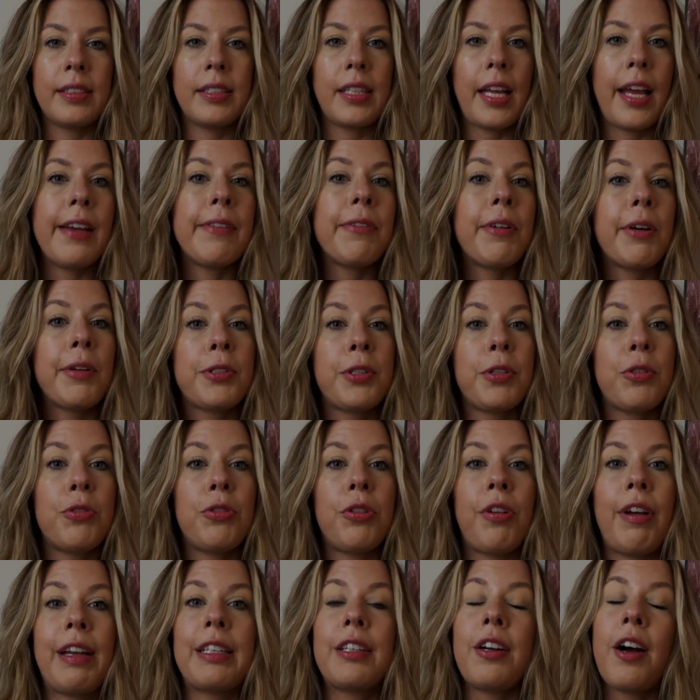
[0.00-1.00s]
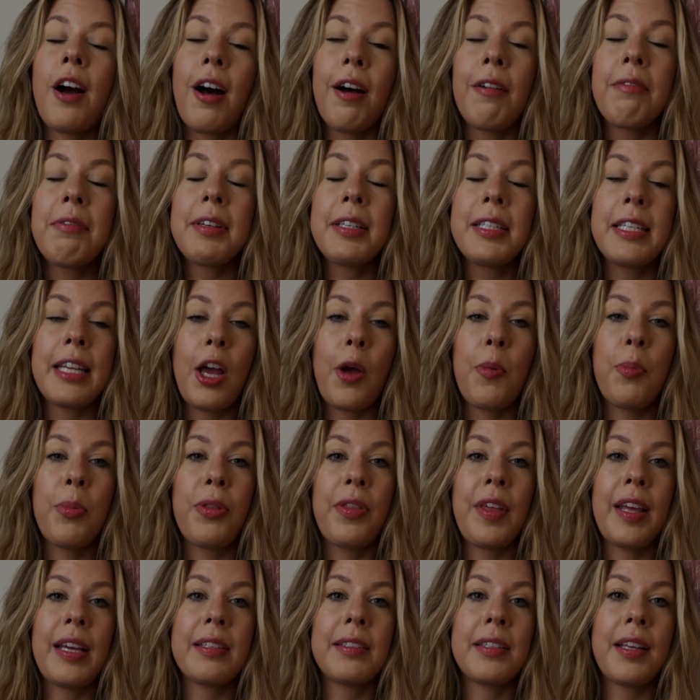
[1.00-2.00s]
I have also tried kava to help
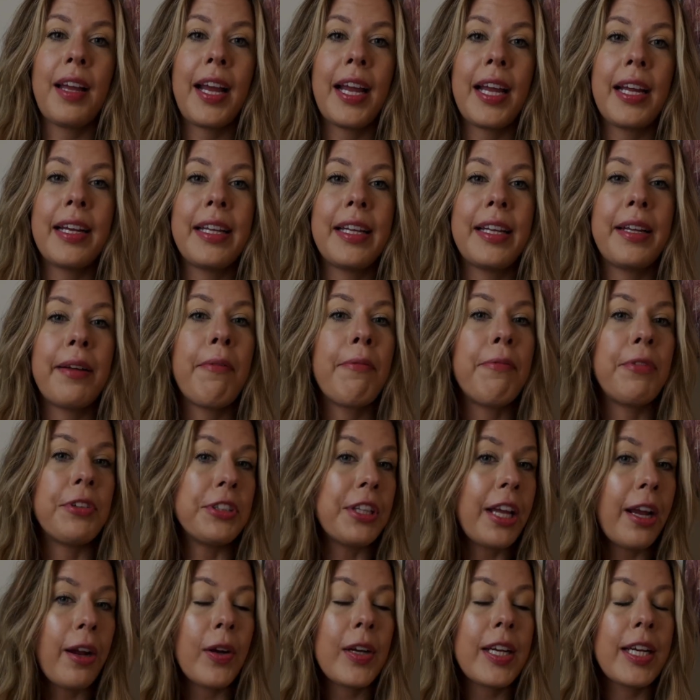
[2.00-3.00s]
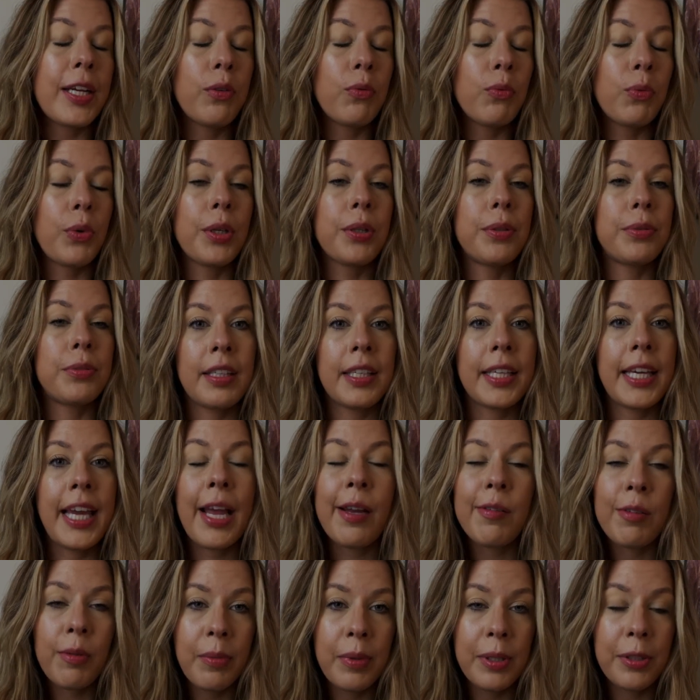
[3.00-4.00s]
with anxiety, valerian root,
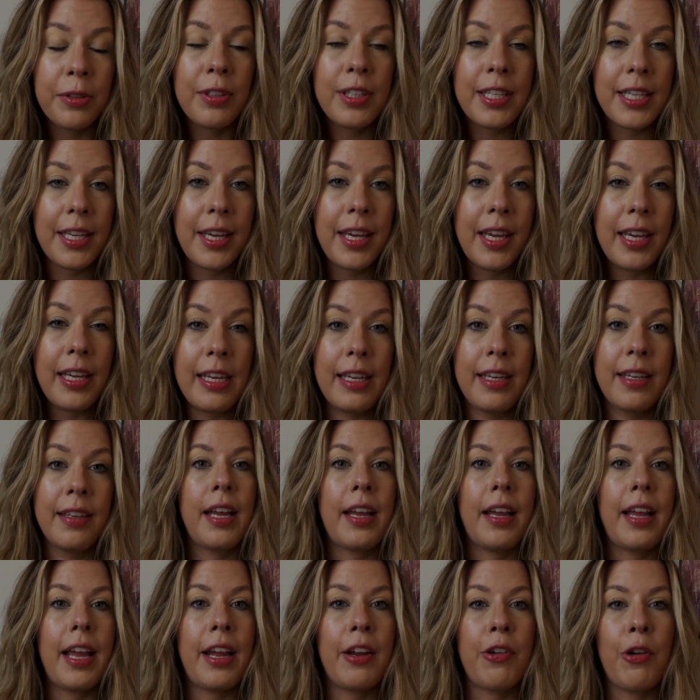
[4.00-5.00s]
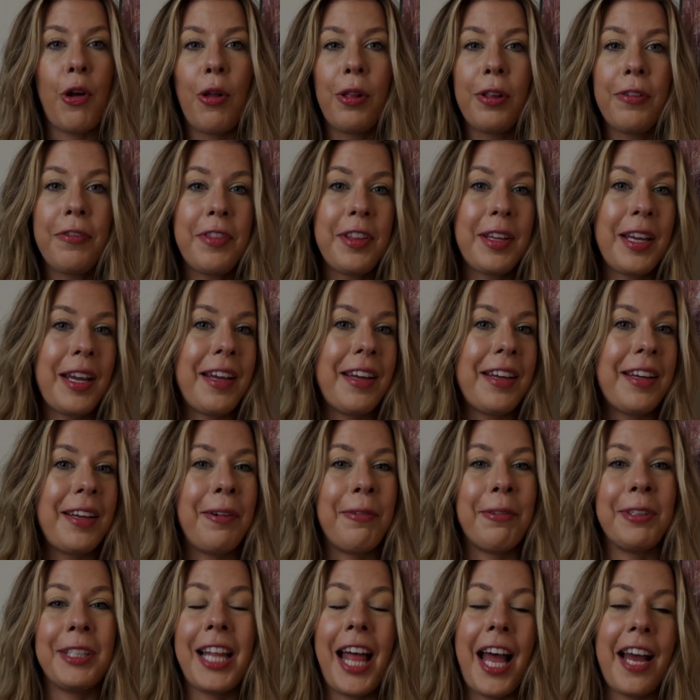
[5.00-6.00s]
chamomile tea, and all of the
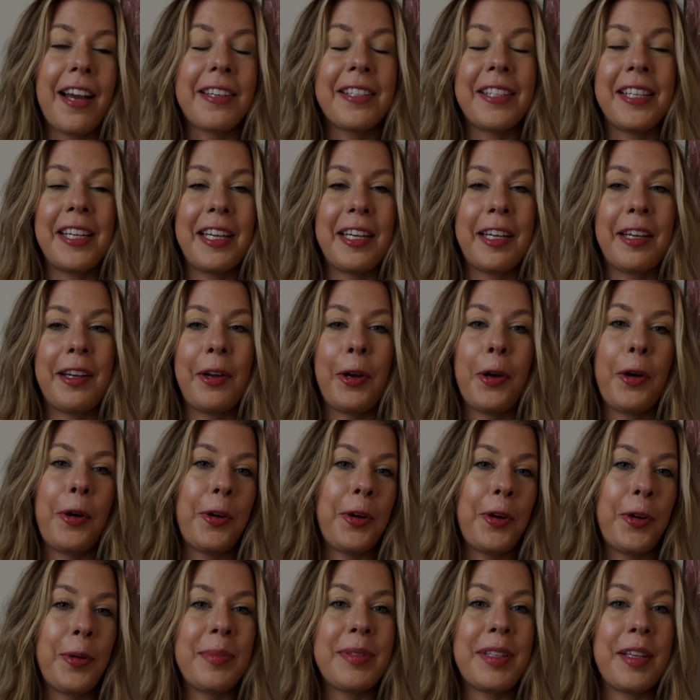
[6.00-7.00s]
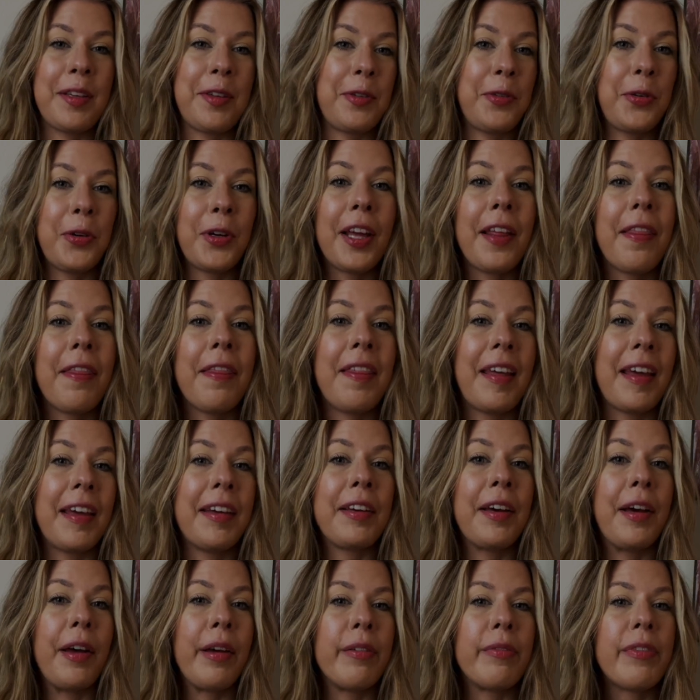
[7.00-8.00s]
relaxing herbs that you can
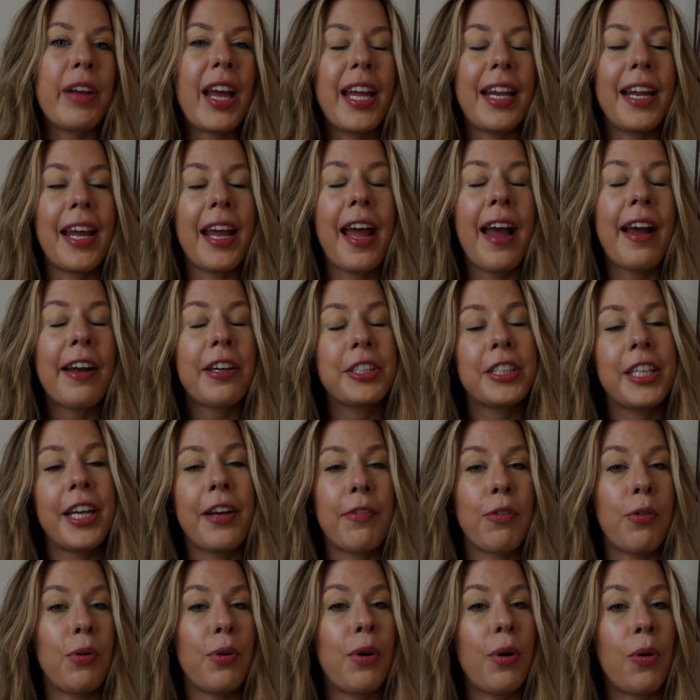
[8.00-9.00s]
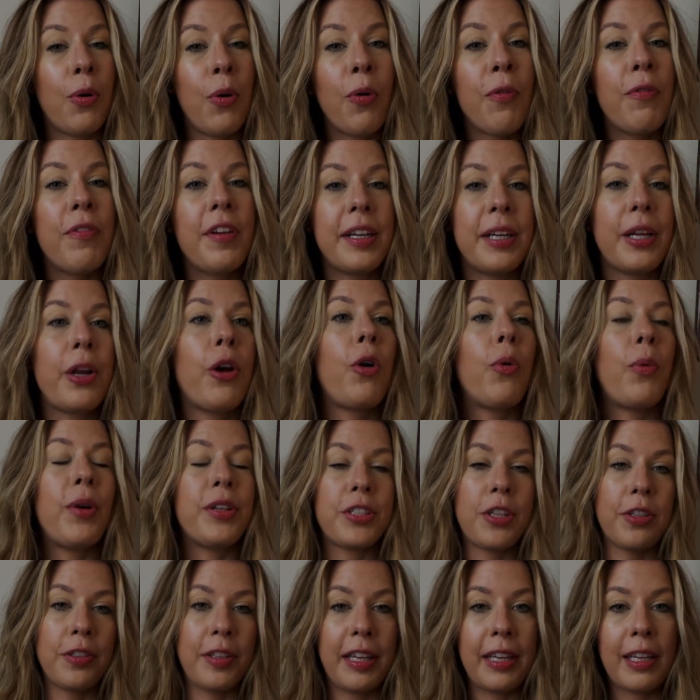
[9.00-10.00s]
think of. And I actually have a whole video, which
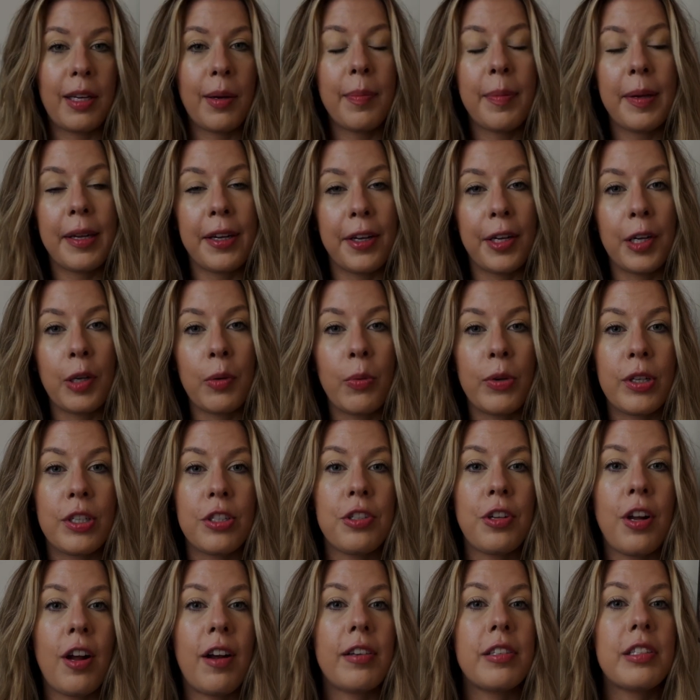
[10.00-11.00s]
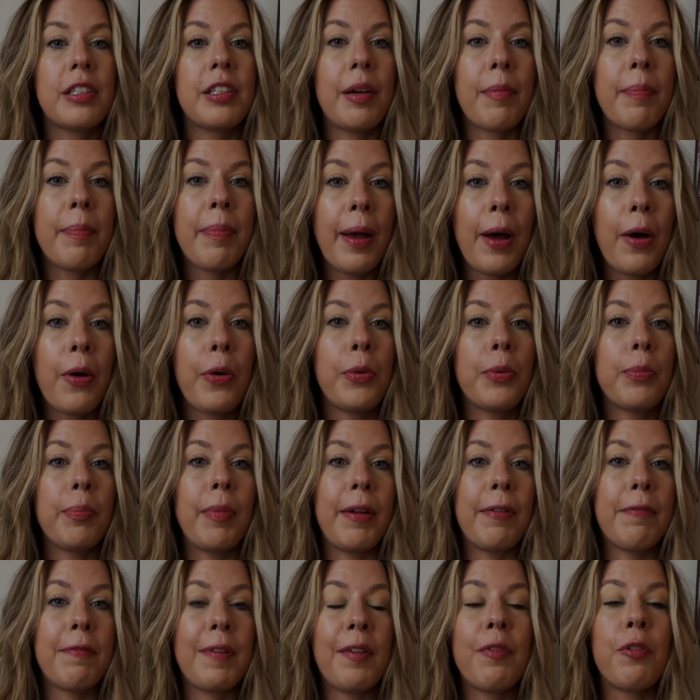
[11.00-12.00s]
I'll link up here, which talks about
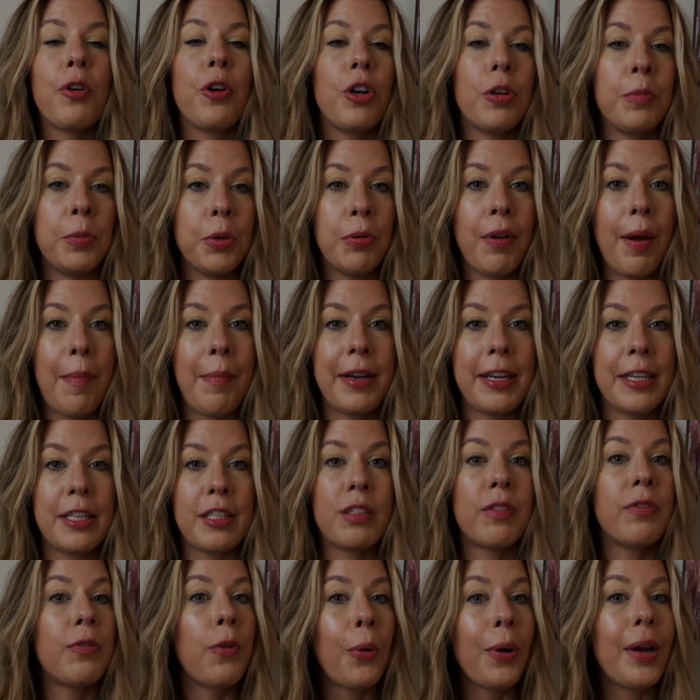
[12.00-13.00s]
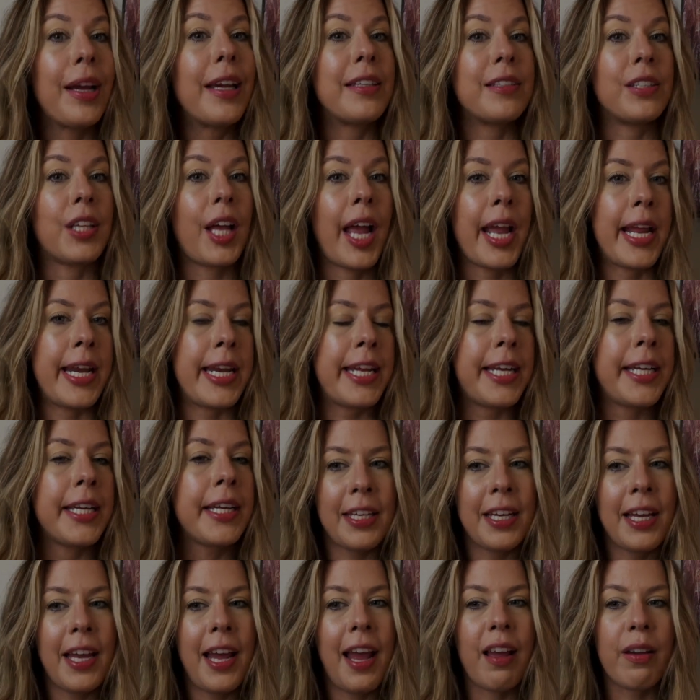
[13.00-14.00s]
my favorite herbal remedies for anxiety.
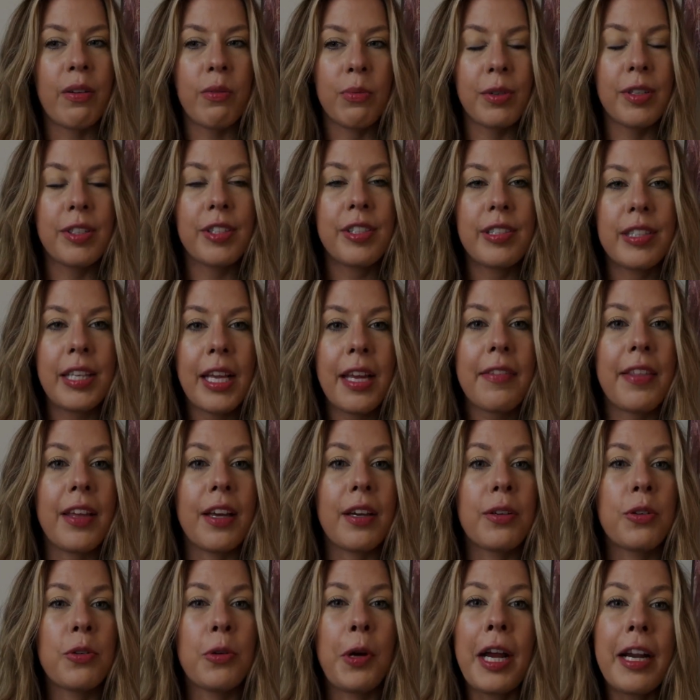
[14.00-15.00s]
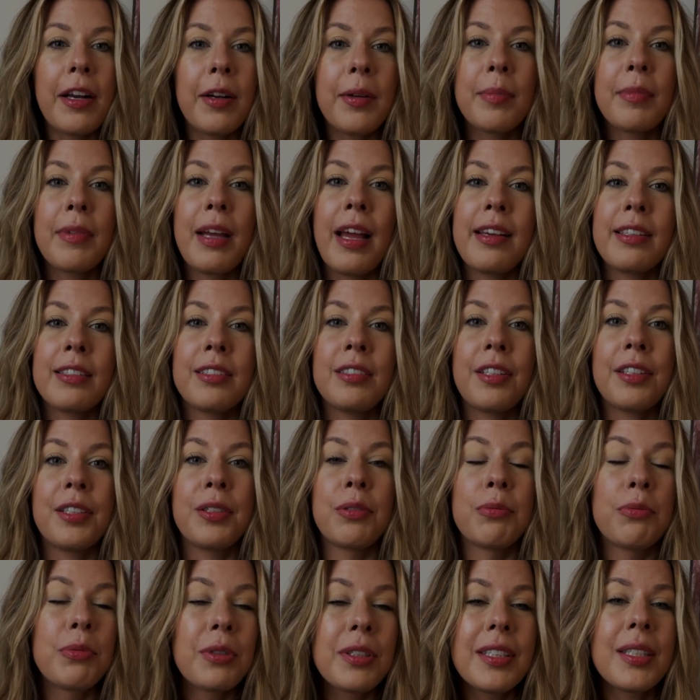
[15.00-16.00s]
I will say that Kratom has done a
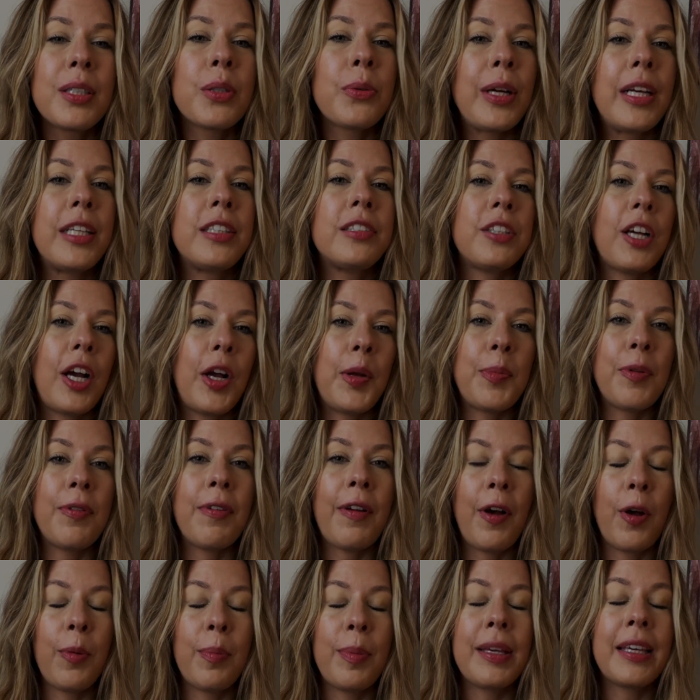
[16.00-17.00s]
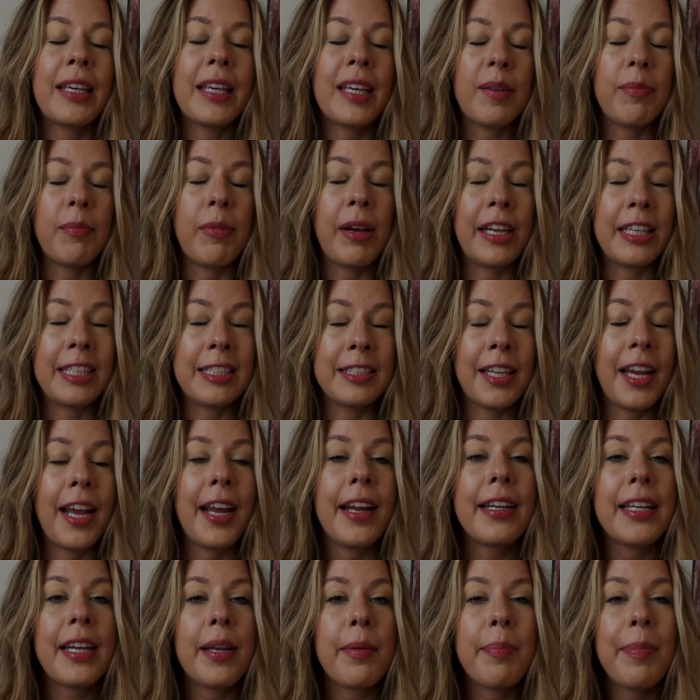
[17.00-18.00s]
really great job of helping keep my
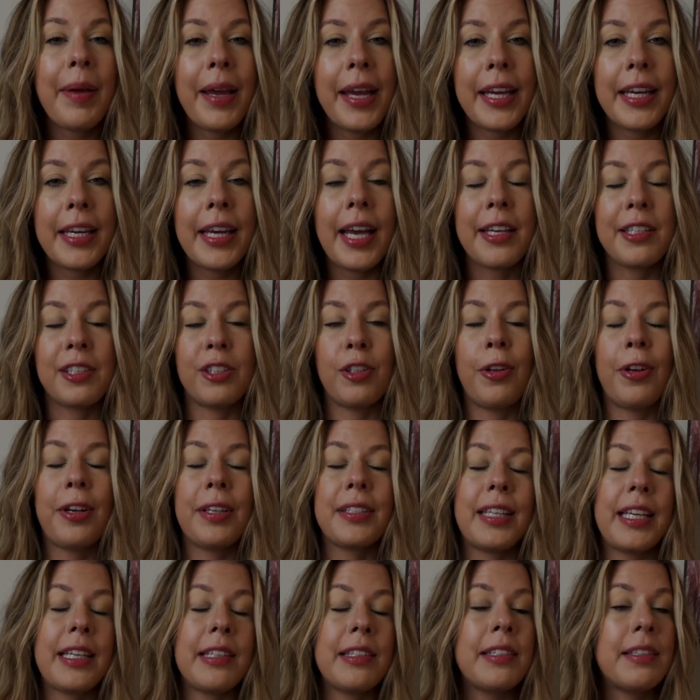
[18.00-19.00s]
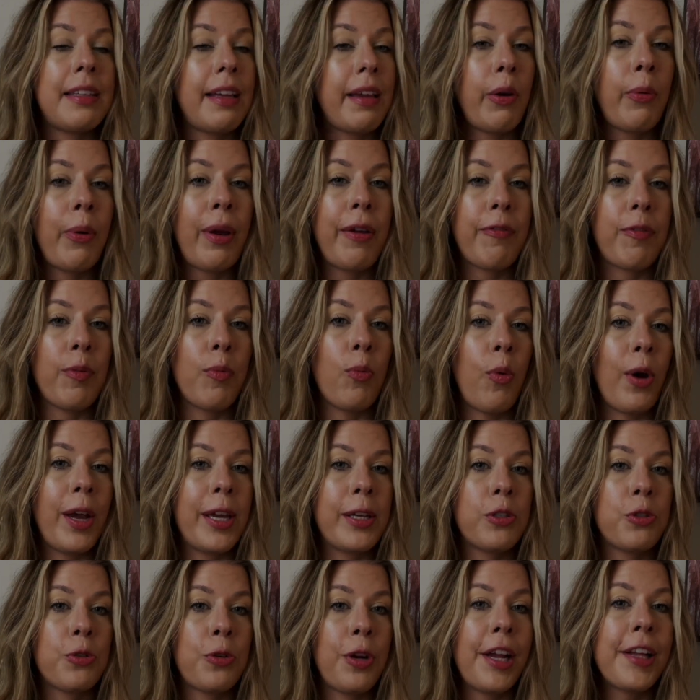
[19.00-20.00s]
anxiety at bay, as long as I stay away from
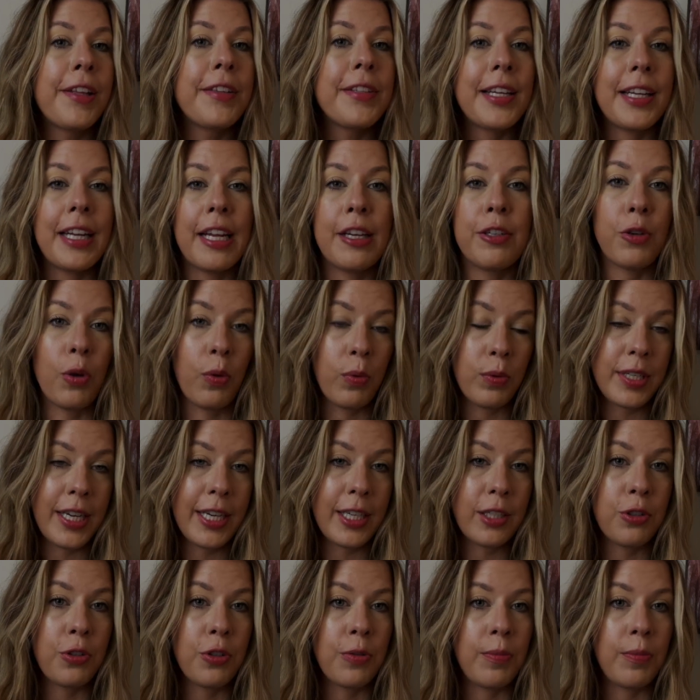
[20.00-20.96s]
white strains and I don't take too